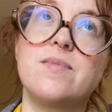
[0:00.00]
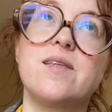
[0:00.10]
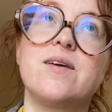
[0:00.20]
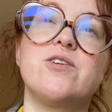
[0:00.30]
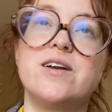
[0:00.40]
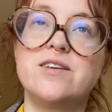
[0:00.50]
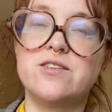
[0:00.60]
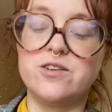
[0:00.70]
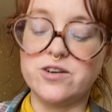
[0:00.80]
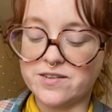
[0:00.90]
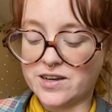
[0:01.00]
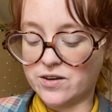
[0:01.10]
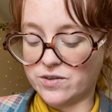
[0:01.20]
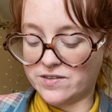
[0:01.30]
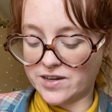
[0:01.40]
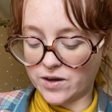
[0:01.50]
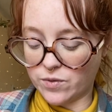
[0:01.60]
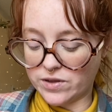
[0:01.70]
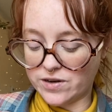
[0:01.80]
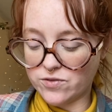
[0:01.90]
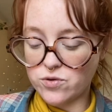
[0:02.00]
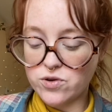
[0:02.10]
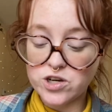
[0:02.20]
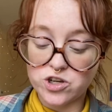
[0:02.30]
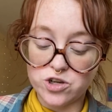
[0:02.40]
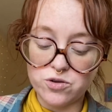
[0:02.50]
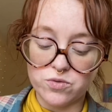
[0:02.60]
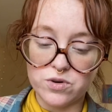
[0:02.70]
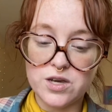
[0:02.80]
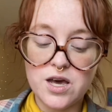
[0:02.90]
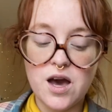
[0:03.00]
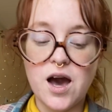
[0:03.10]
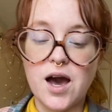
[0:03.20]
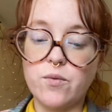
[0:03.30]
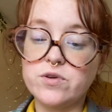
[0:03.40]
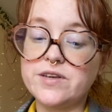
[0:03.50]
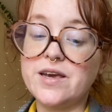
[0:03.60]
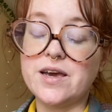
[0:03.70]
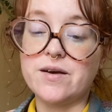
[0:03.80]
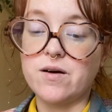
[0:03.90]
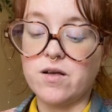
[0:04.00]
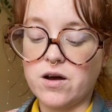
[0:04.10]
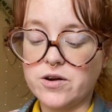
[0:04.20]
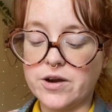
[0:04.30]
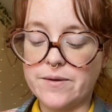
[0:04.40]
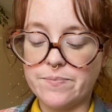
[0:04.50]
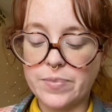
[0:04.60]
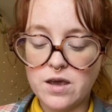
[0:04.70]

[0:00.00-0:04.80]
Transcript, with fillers: I'm trying not to look because I know this deck well enough. Oh, you got two. I will take it. I'll honor it.